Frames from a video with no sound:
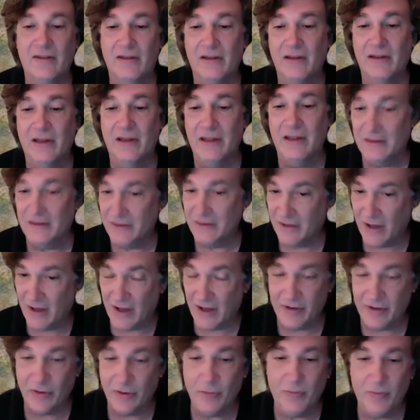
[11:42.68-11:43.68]

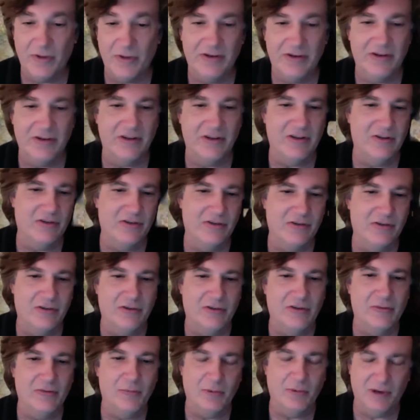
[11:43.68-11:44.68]
entitlement
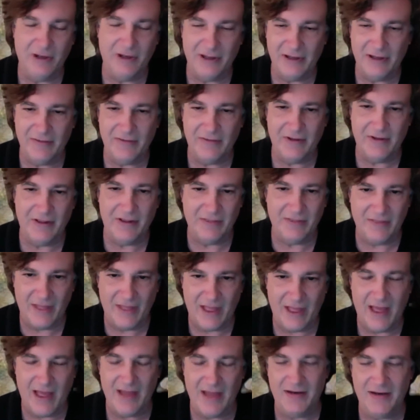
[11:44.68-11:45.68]
issues, believing
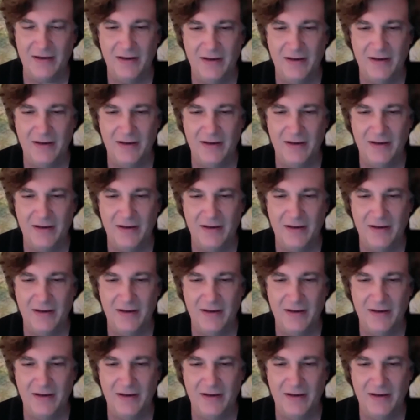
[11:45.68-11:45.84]
that